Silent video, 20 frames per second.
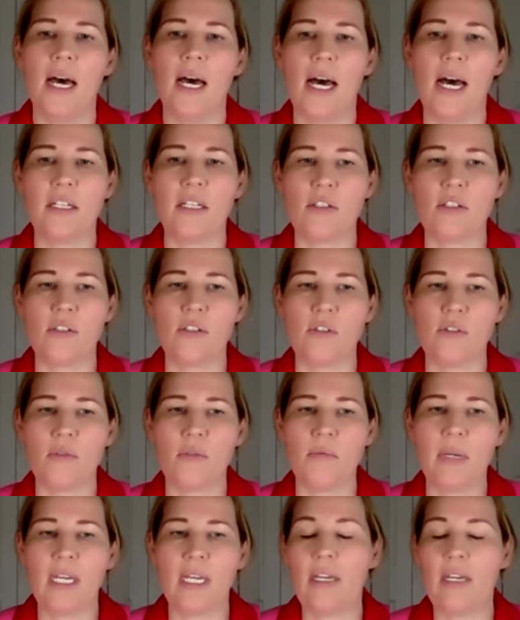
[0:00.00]
understood
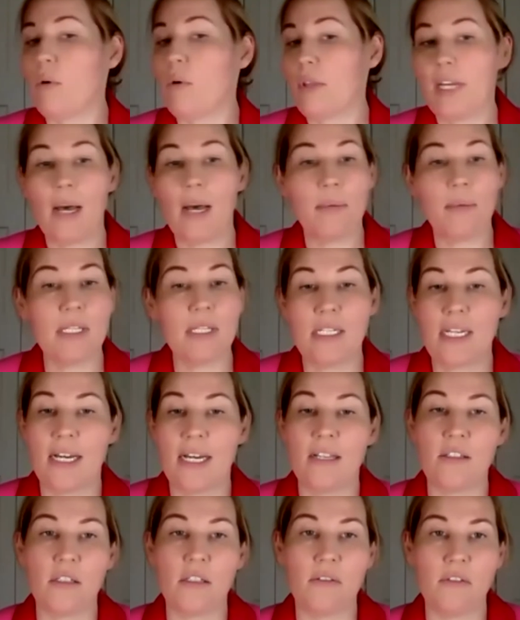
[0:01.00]
me or the ups and
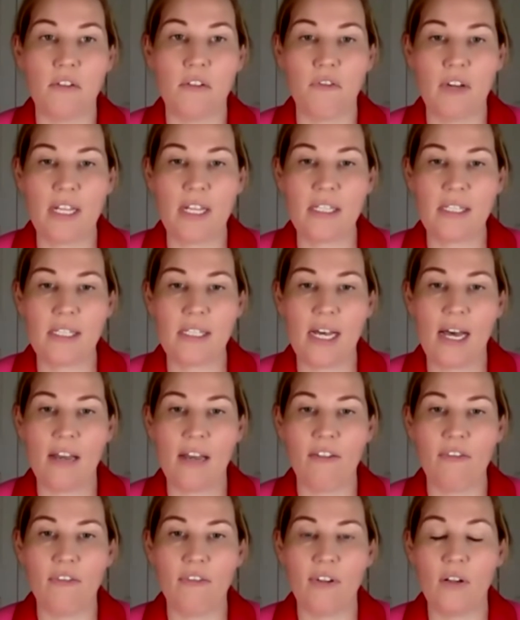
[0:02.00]
downs of defence
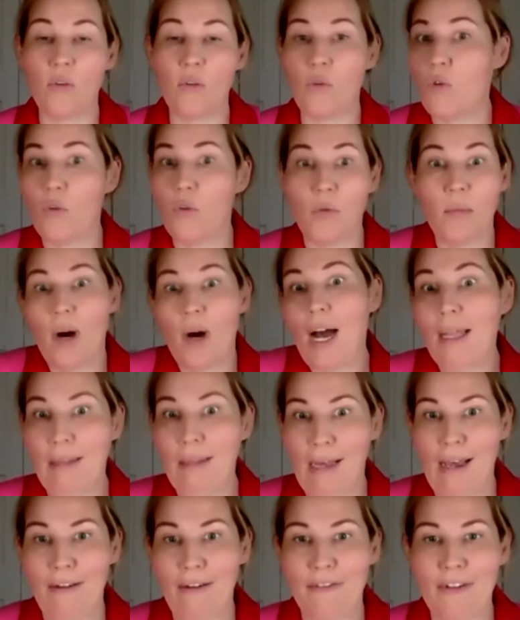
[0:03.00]
life or my
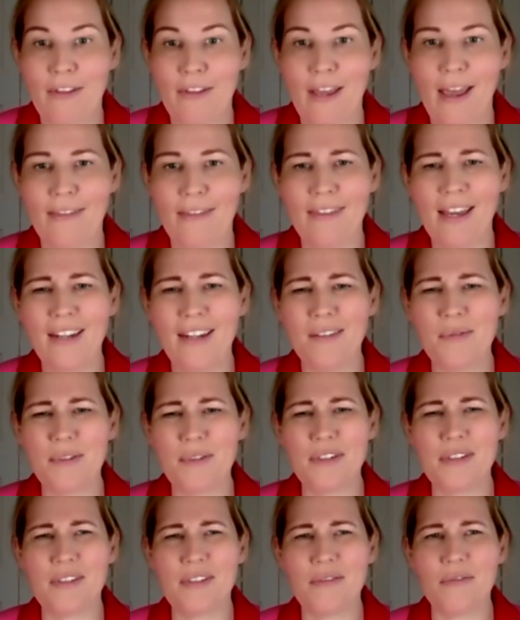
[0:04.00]
life, and that
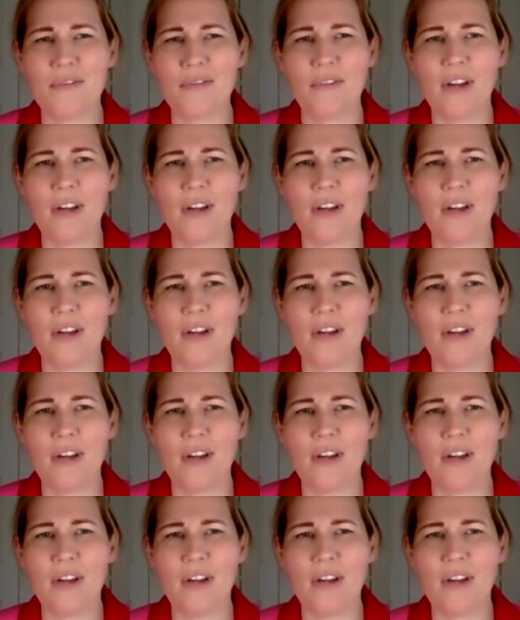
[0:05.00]
was